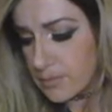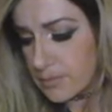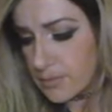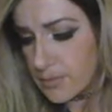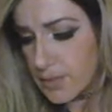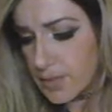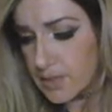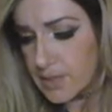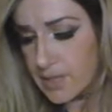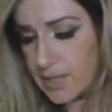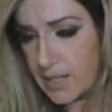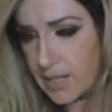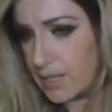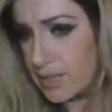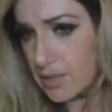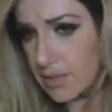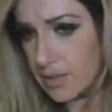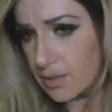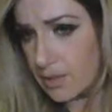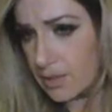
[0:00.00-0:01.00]
Because he
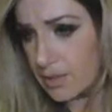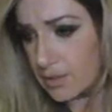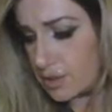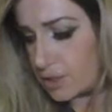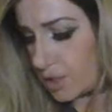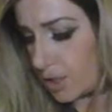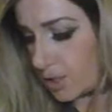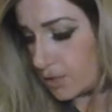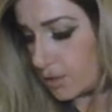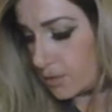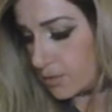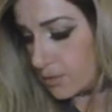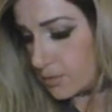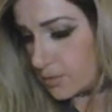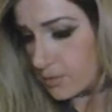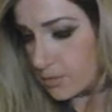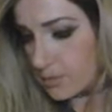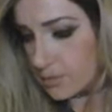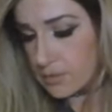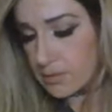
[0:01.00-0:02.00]
hasn't gone to jail.
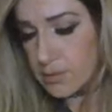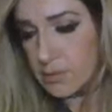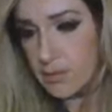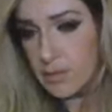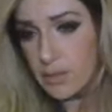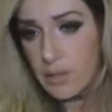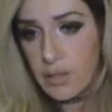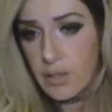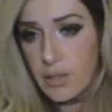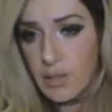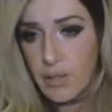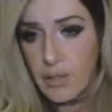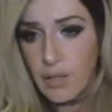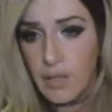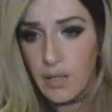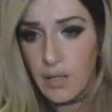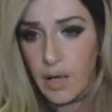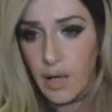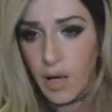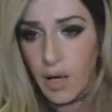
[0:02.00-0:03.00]

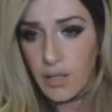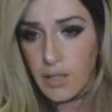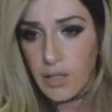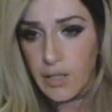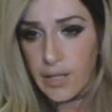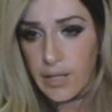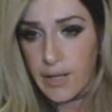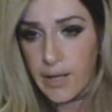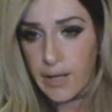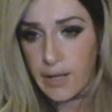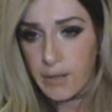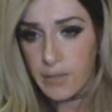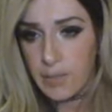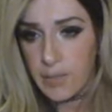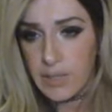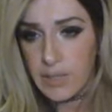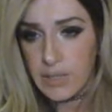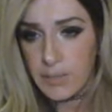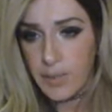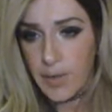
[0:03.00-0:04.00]
I'll click on it, but
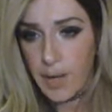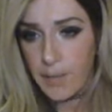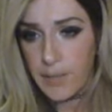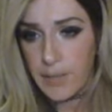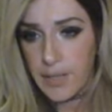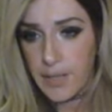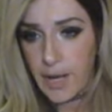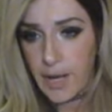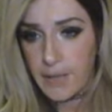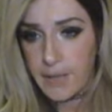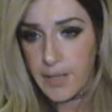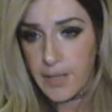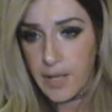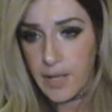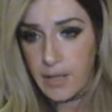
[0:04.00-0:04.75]
it's probably not that.